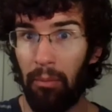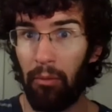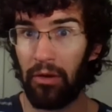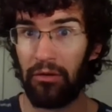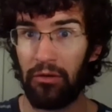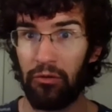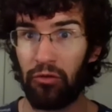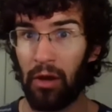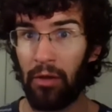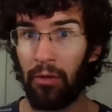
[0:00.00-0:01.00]
point do you
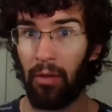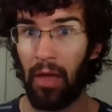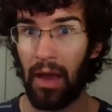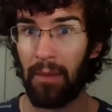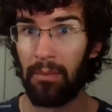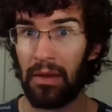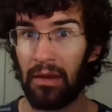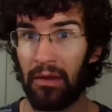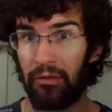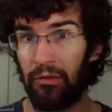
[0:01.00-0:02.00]
draw the line?
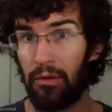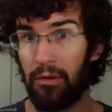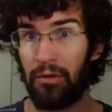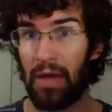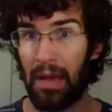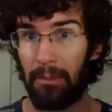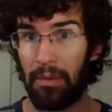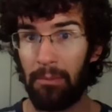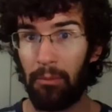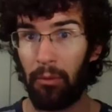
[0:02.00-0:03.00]
Because, you know, you've got
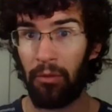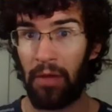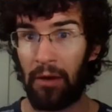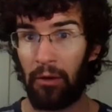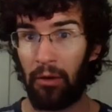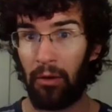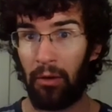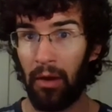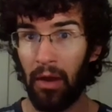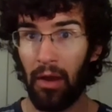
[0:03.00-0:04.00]
people that
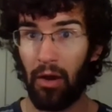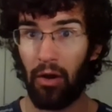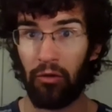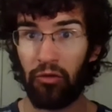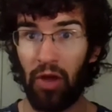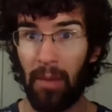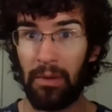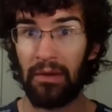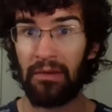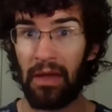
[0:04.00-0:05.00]
are
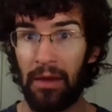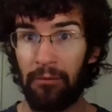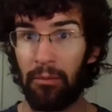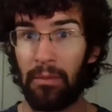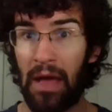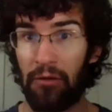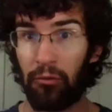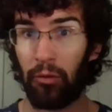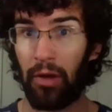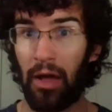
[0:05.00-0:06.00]
dropping dead from
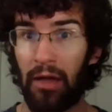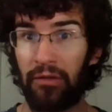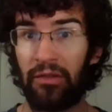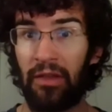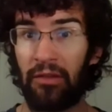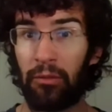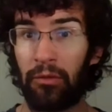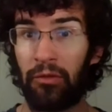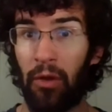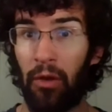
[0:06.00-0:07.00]
natural causes as a
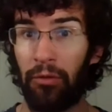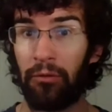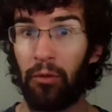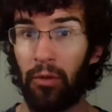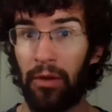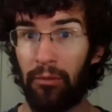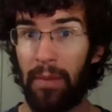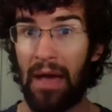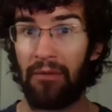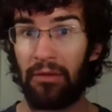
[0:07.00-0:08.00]
result of going from
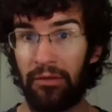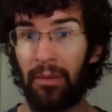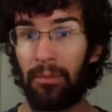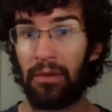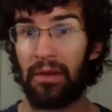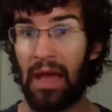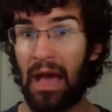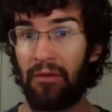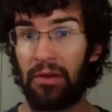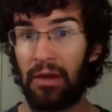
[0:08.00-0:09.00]
having something to
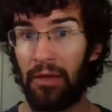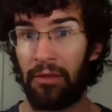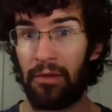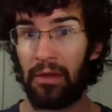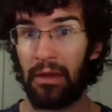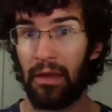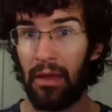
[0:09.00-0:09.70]
having nothing.